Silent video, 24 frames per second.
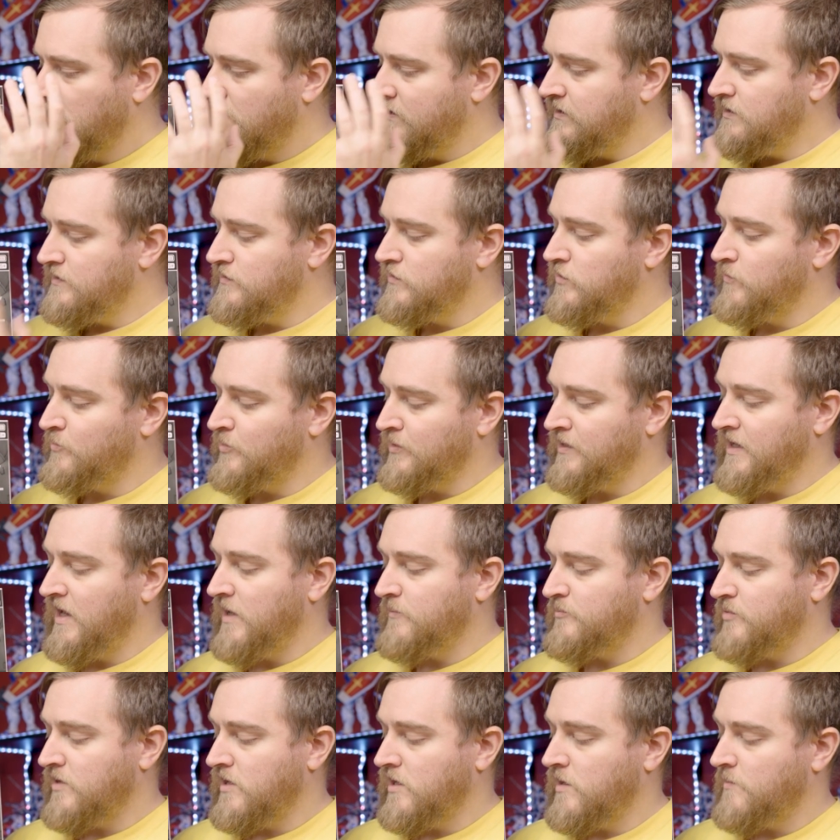the Super
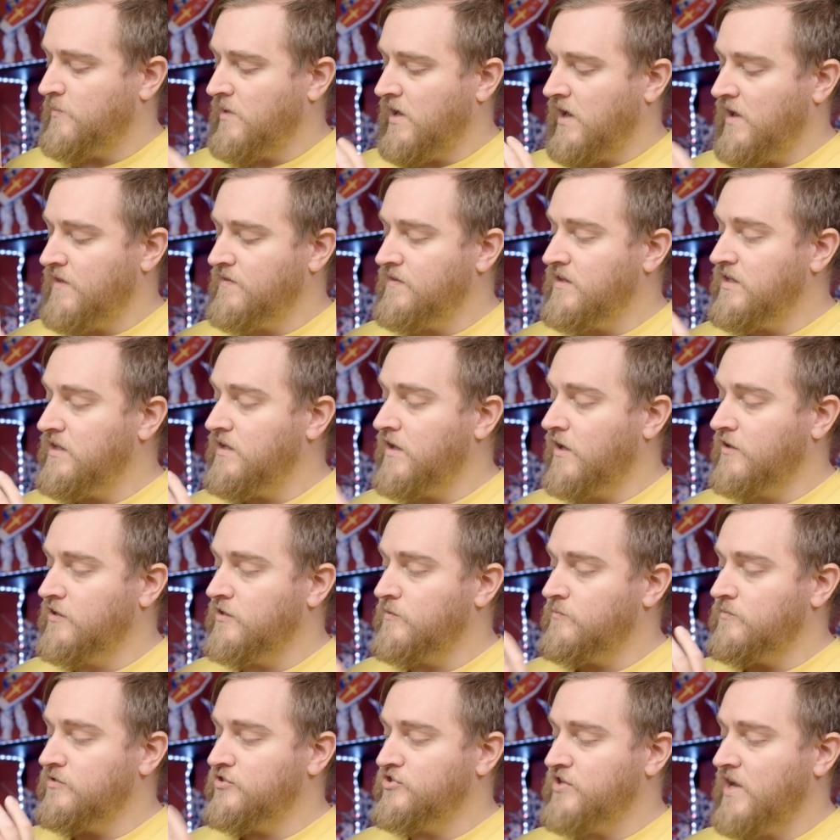Napalm, and the
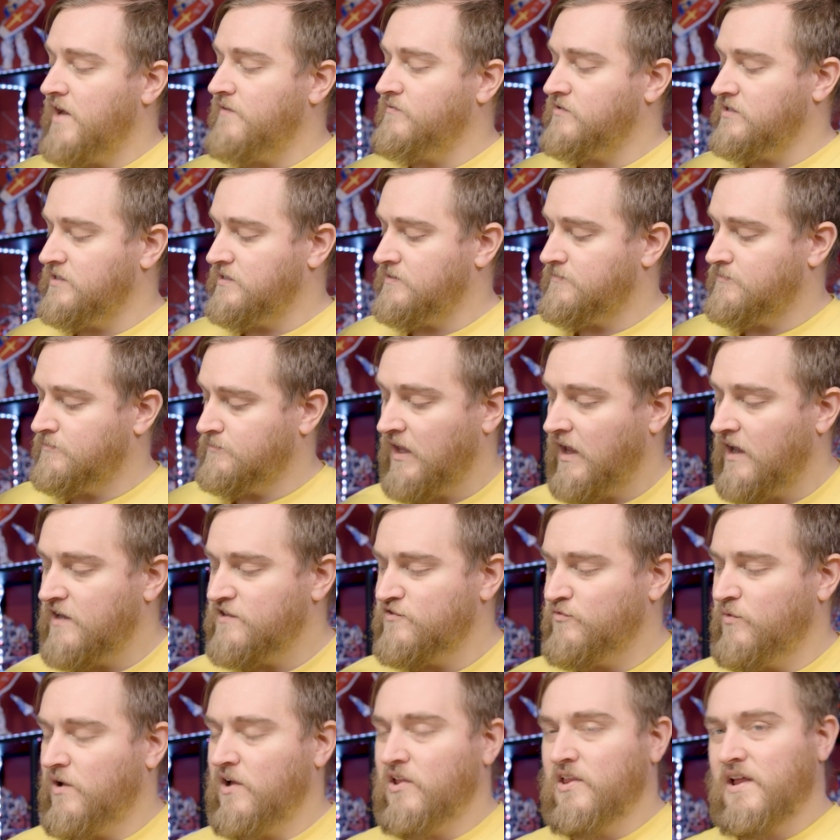Gundam Javelin,
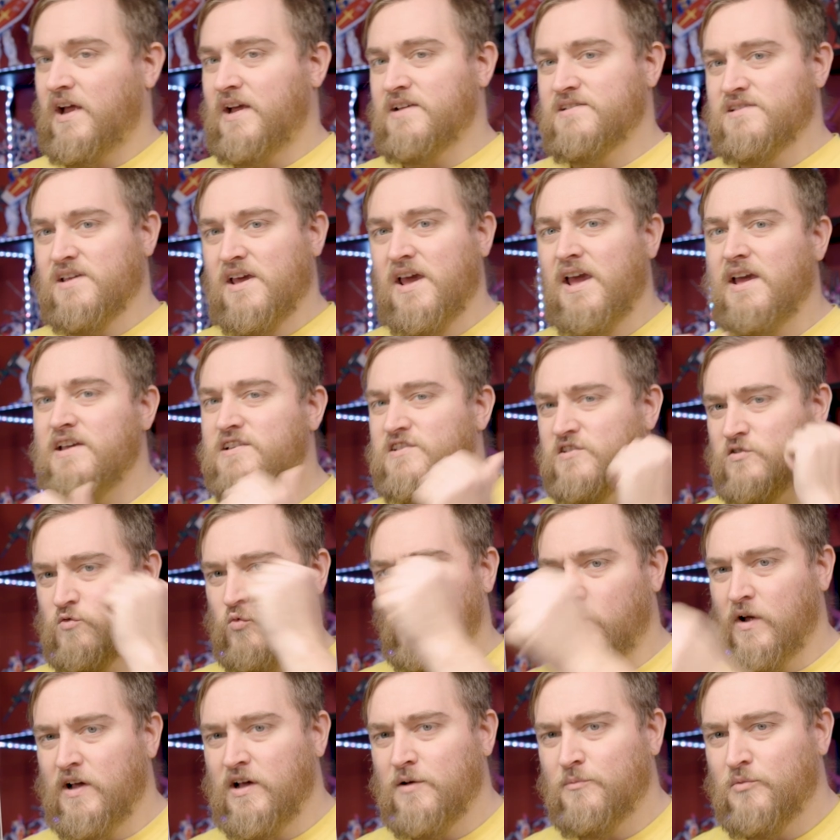as well as a
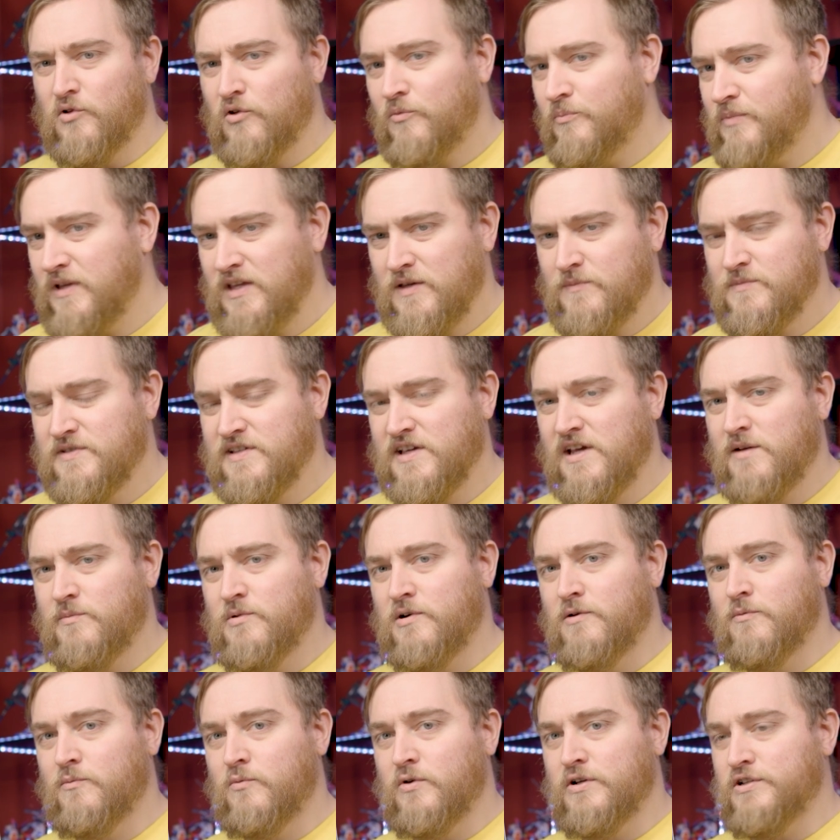swingable beam
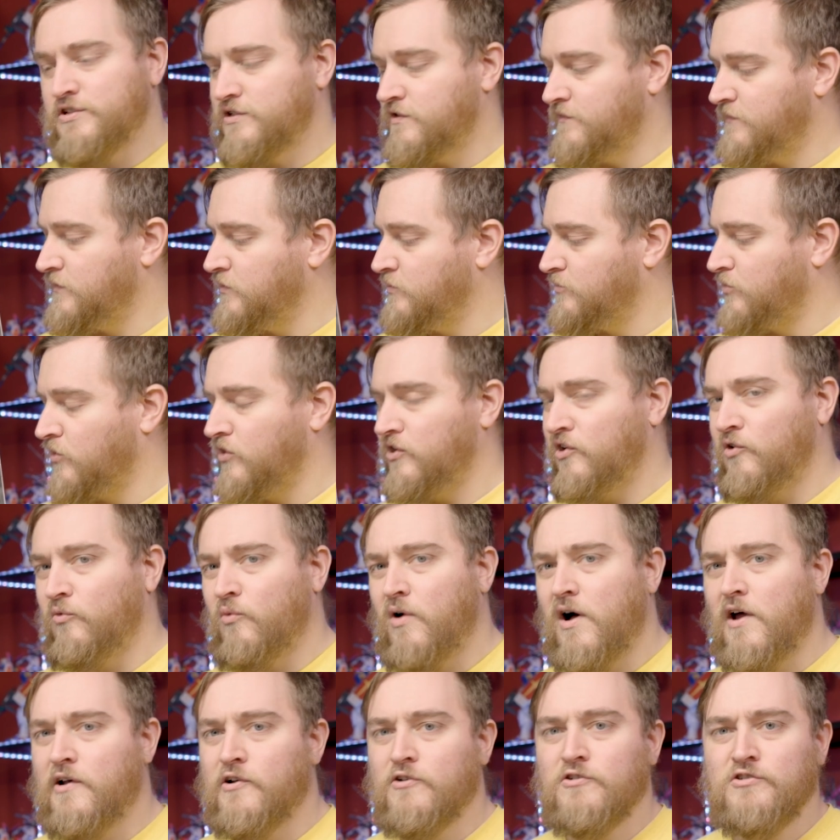saber, which if you boil
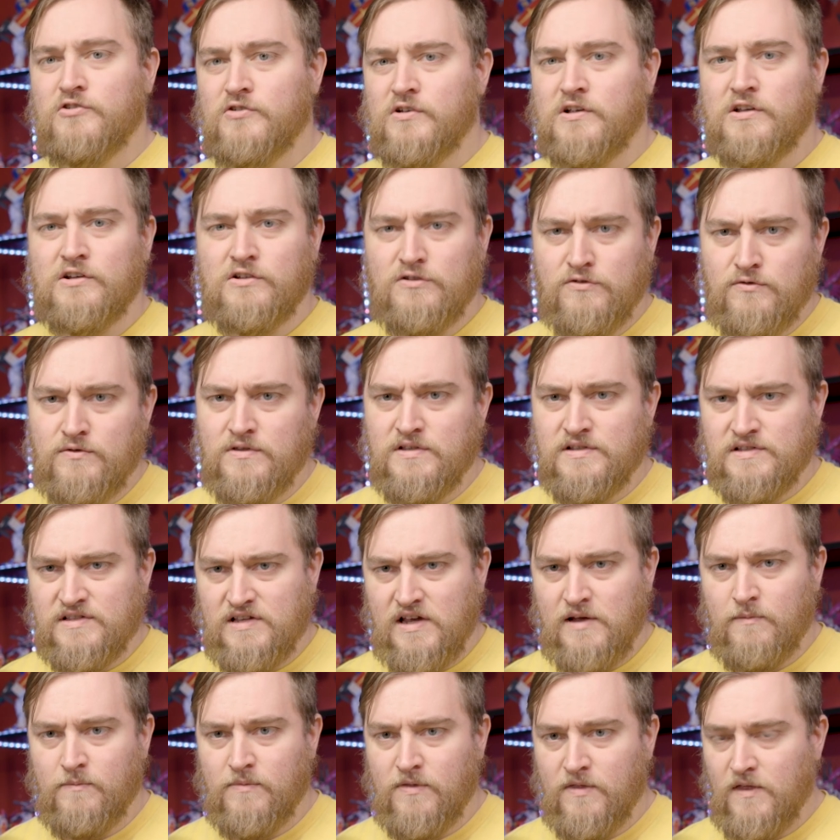water, you can do the
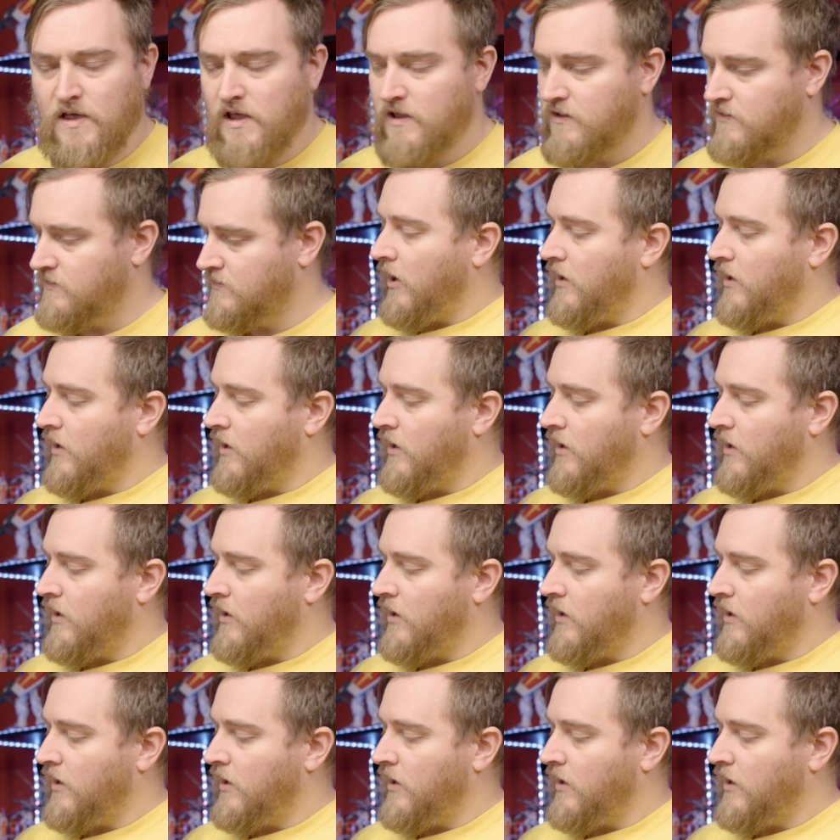same thing.